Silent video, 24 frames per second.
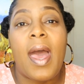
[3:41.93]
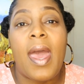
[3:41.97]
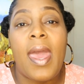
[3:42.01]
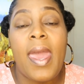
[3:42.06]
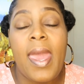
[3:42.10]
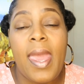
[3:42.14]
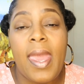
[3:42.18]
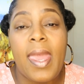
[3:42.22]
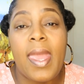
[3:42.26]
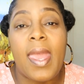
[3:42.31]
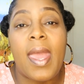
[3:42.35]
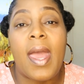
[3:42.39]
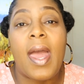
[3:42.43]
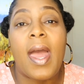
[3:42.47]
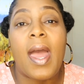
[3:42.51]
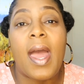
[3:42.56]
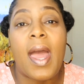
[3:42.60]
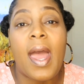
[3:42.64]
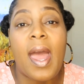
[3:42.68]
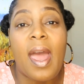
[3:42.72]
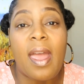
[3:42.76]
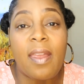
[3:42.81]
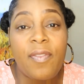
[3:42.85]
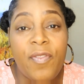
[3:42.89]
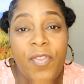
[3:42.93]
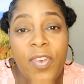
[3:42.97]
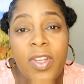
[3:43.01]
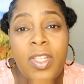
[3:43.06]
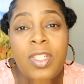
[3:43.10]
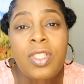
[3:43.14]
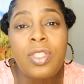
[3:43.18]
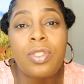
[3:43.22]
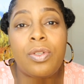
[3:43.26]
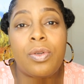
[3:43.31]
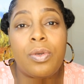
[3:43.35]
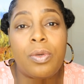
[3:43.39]
hey, I
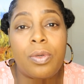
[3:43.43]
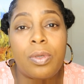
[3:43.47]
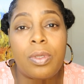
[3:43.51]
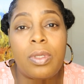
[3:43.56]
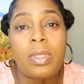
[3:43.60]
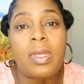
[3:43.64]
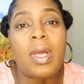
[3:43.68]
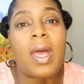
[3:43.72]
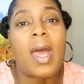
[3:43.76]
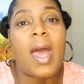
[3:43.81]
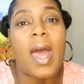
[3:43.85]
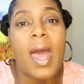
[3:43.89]
finished school,